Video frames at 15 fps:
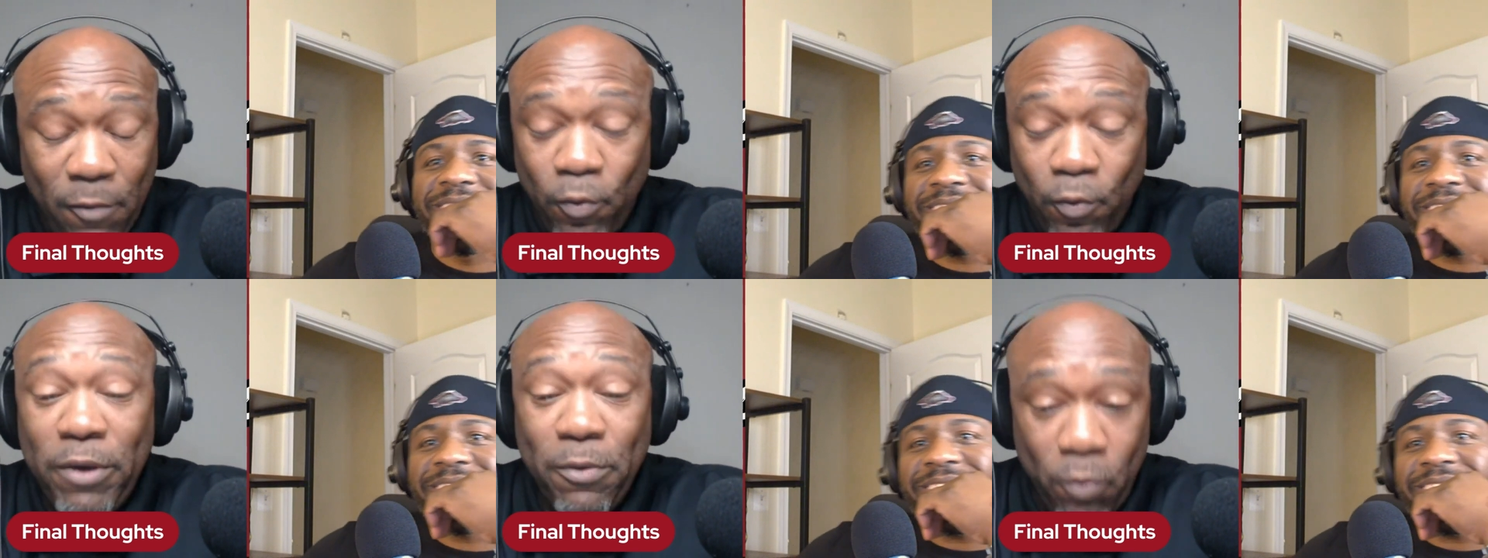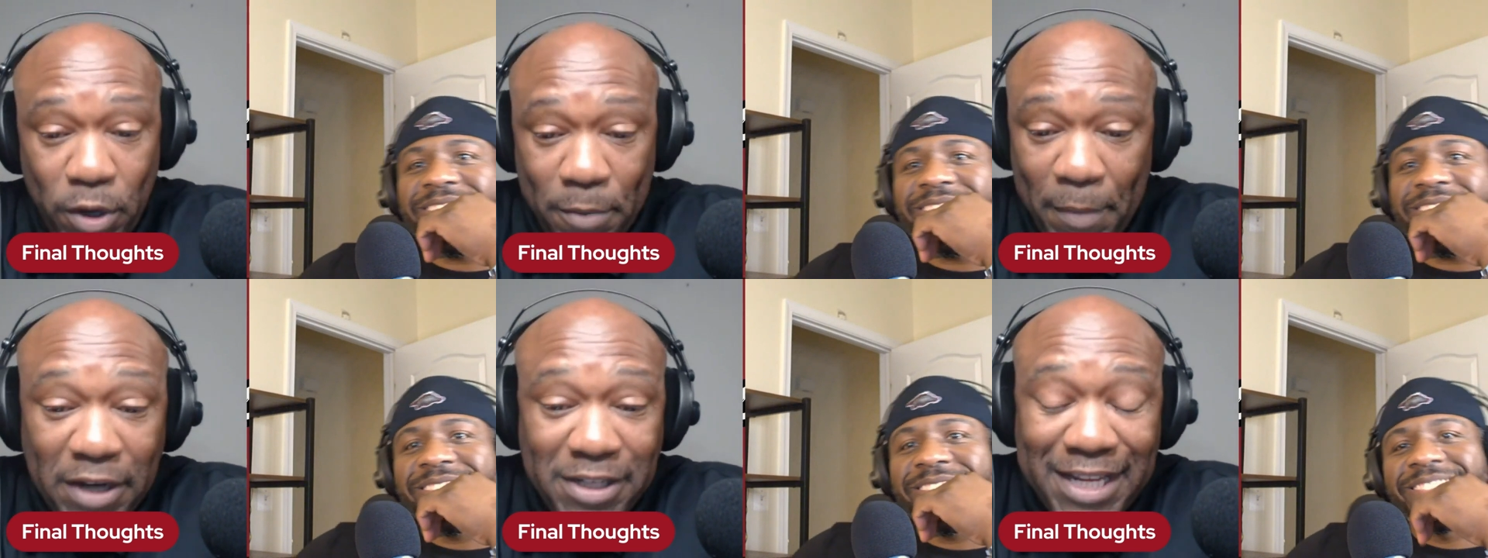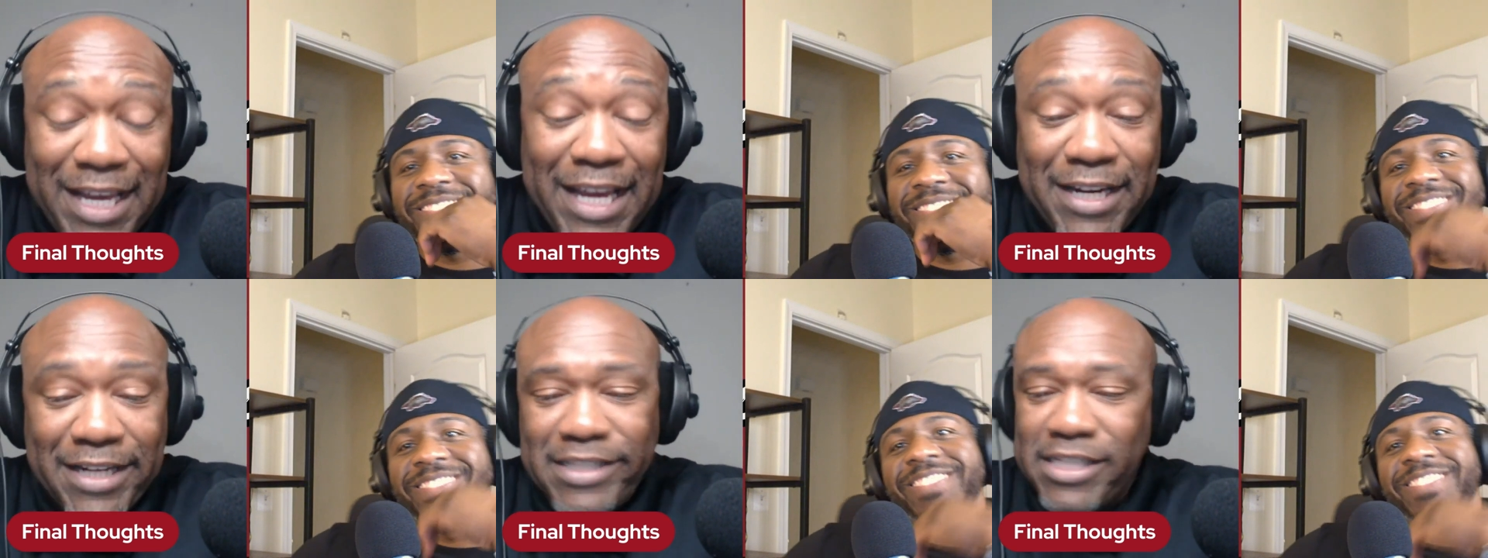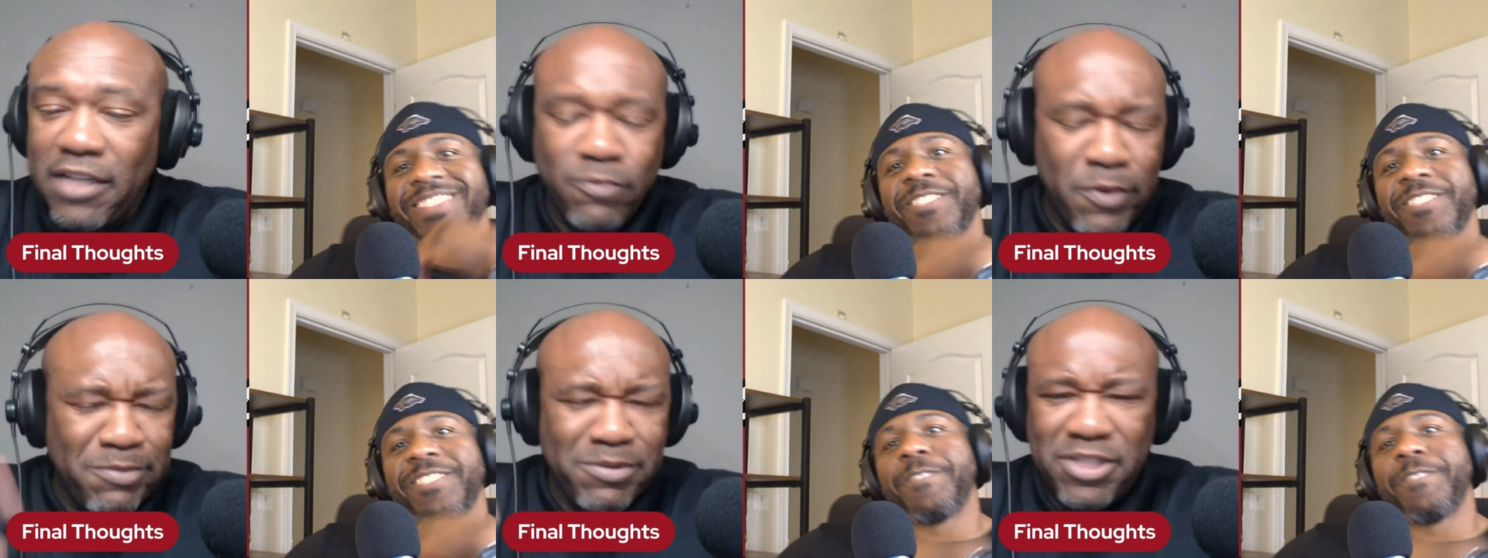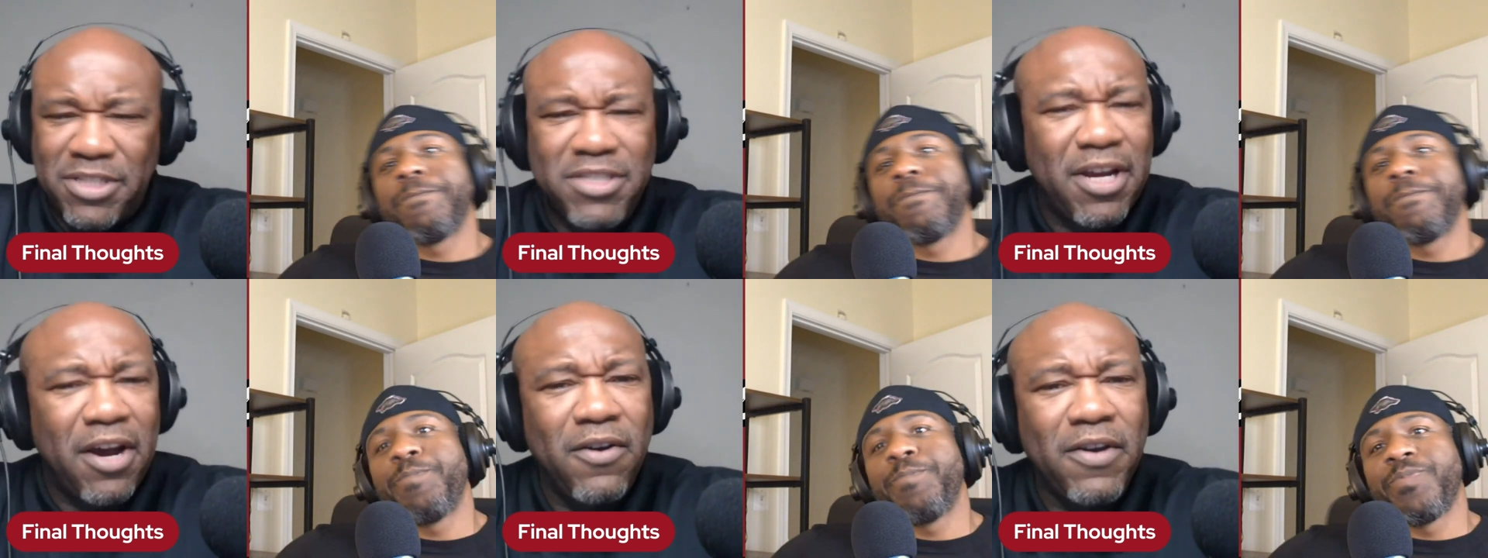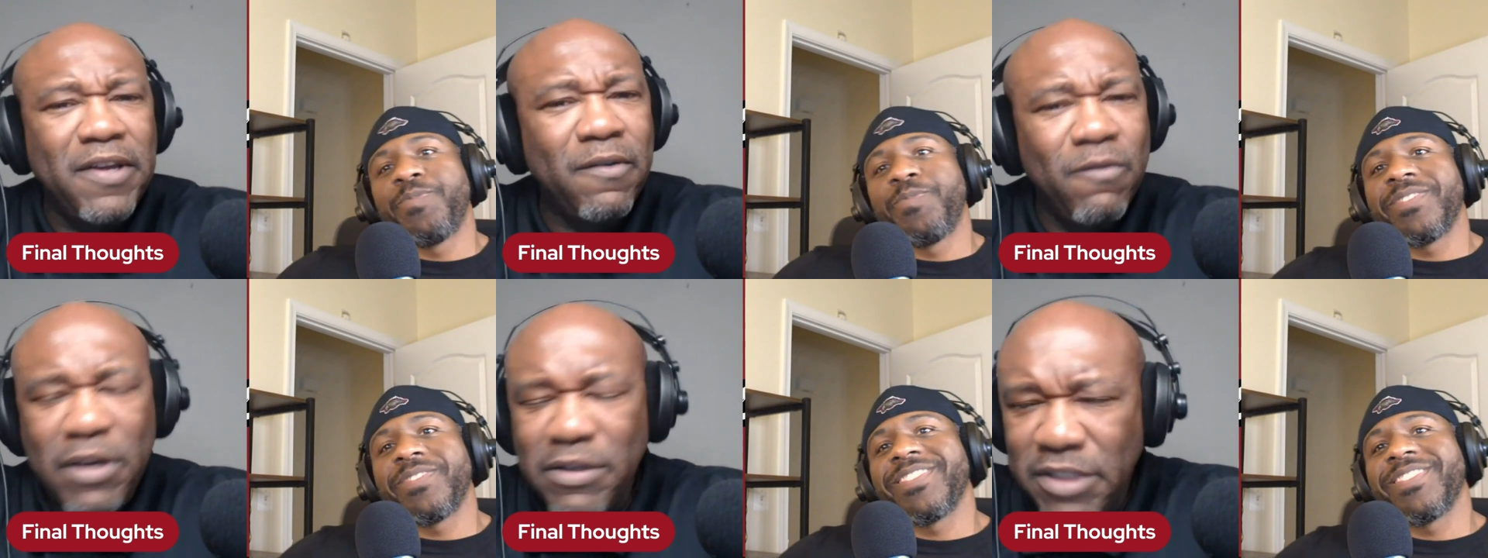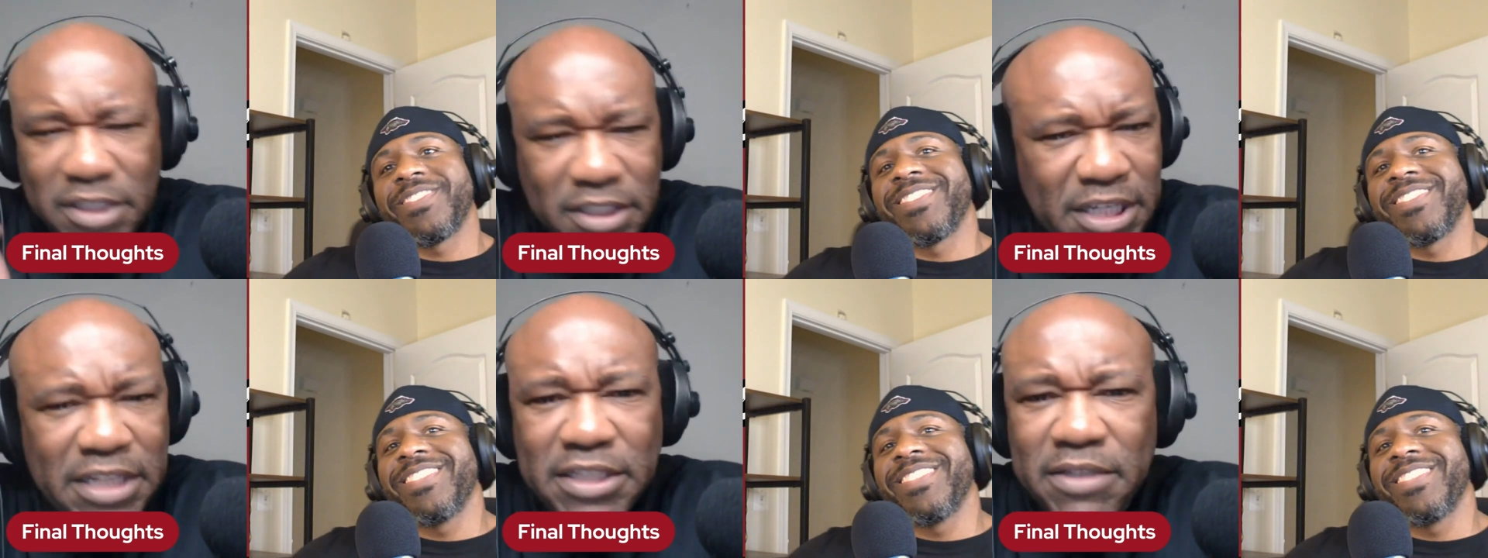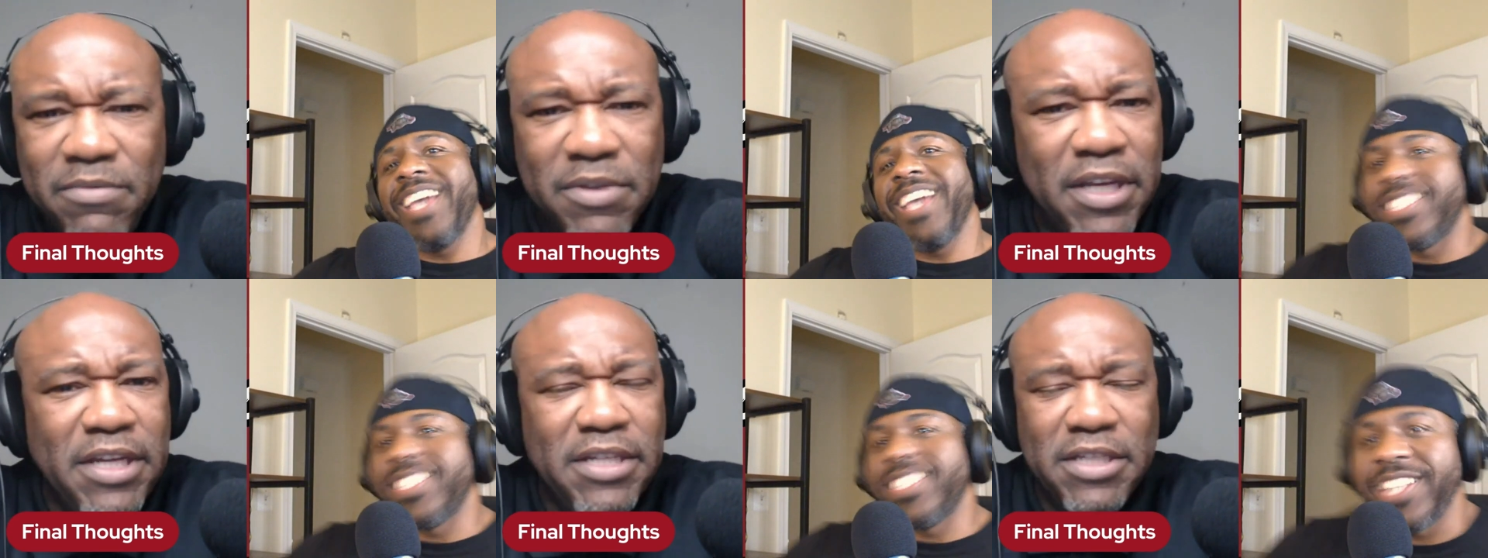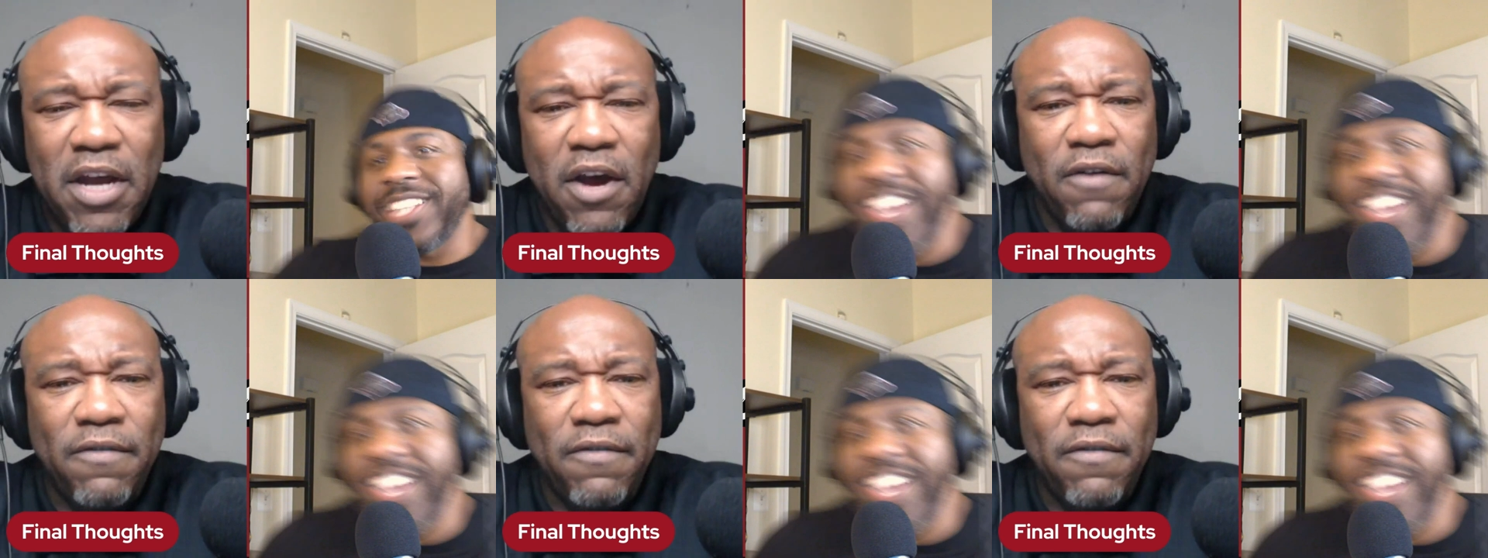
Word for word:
Speaker 1: we we're about to end this because we were just talking. We was just yeah, getting some things off.